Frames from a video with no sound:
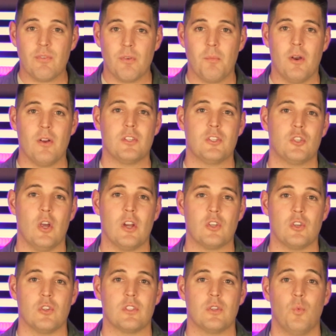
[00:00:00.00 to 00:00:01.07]
from our
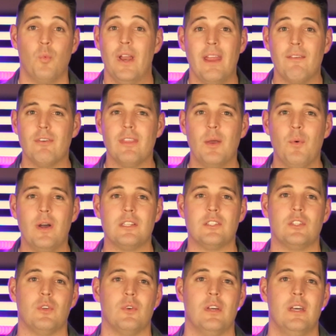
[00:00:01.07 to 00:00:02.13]
instructors whenever they want
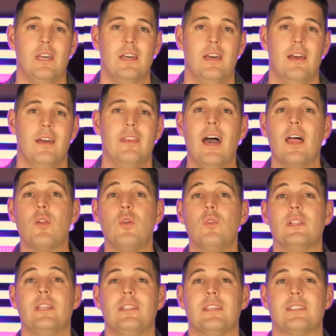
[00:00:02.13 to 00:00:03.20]
to. Not
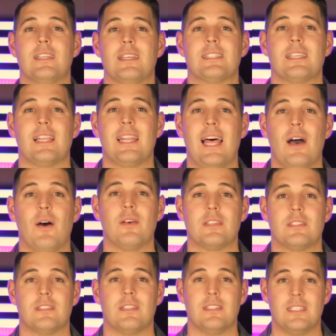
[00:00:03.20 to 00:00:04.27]
only does this allow
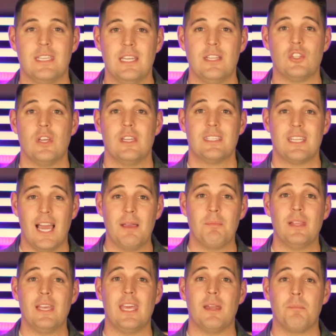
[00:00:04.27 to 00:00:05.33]
us to teach
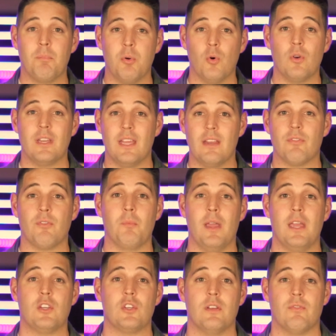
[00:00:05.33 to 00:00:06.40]
timely and important
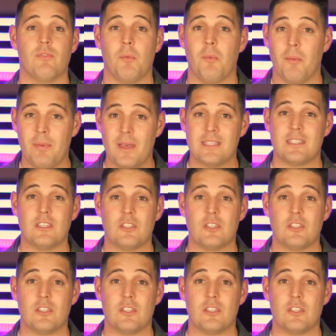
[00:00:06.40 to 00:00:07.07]
information from our best